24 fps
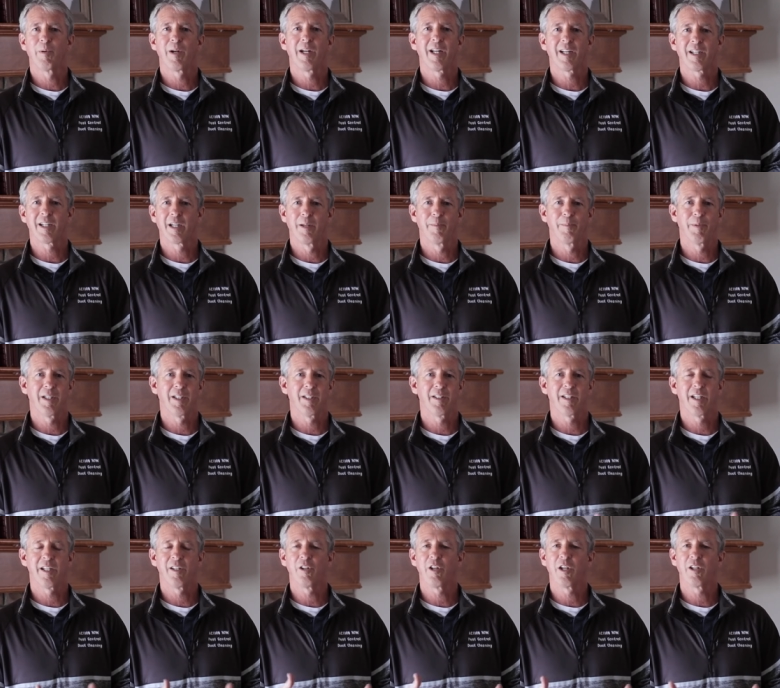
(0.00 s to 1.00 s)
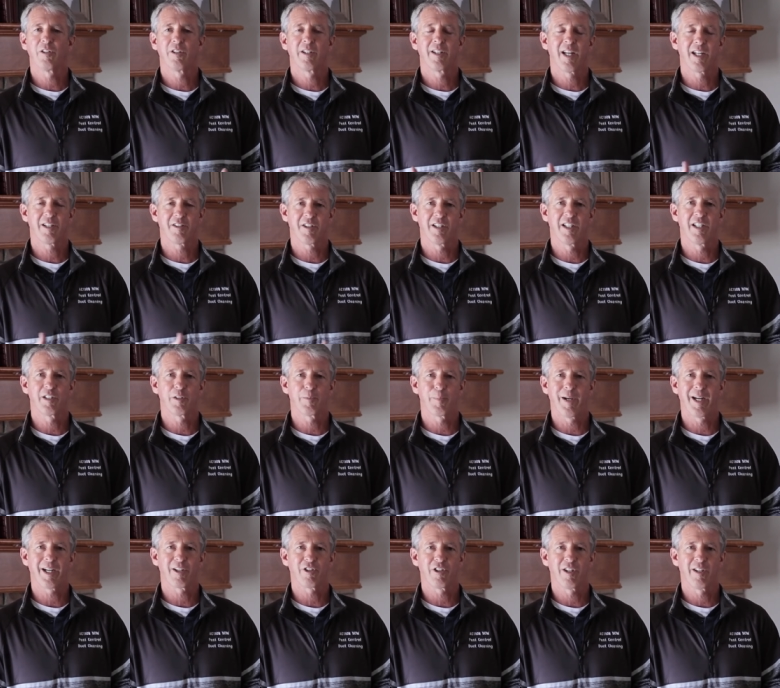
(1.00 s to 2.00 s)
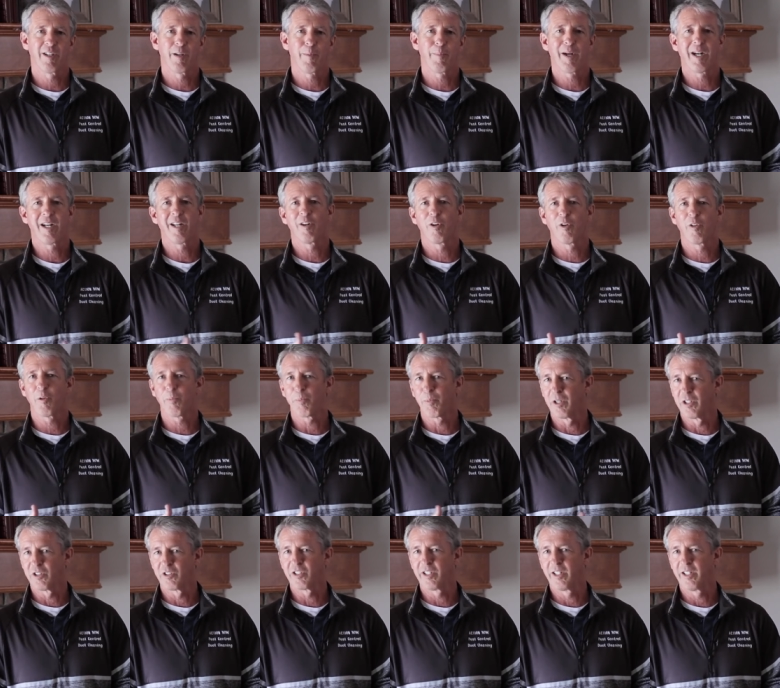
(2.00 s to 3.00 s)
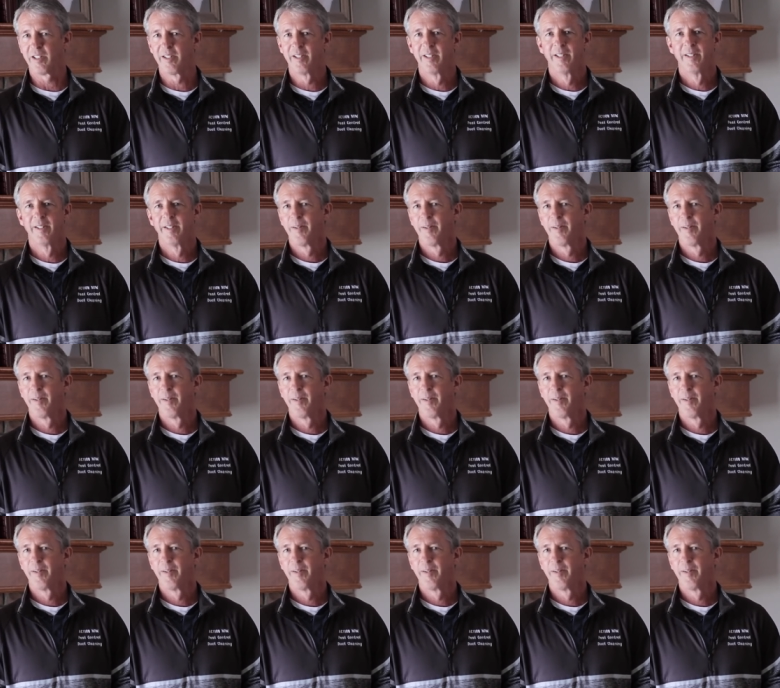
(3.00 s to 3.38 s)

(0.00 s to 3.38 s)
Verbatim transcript: when they come in and do, does an inspection, depending on the person,